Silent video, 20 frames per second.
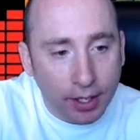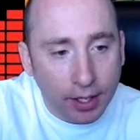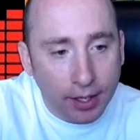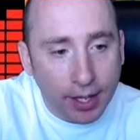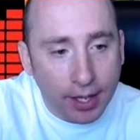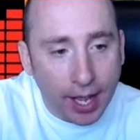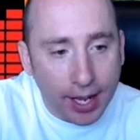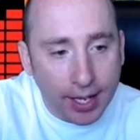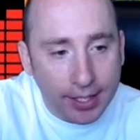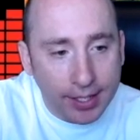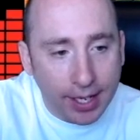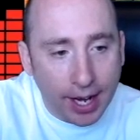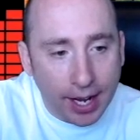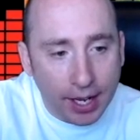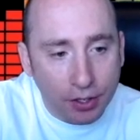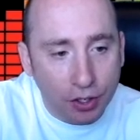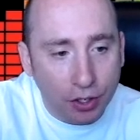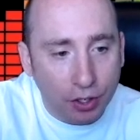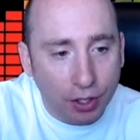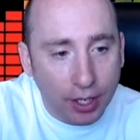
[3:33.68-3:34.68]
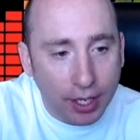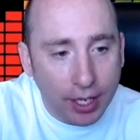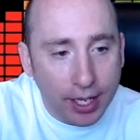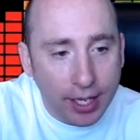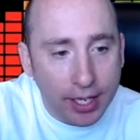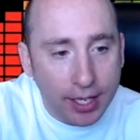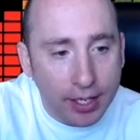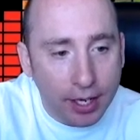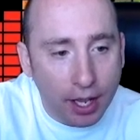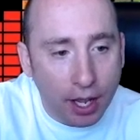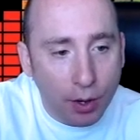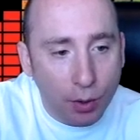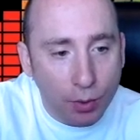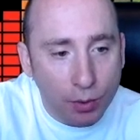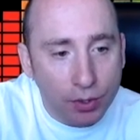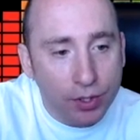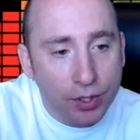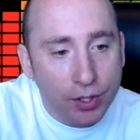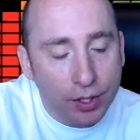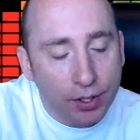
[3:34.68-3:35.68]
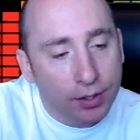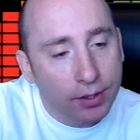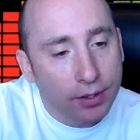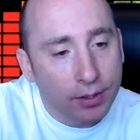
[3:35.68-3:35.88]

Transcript: that is an actual E note.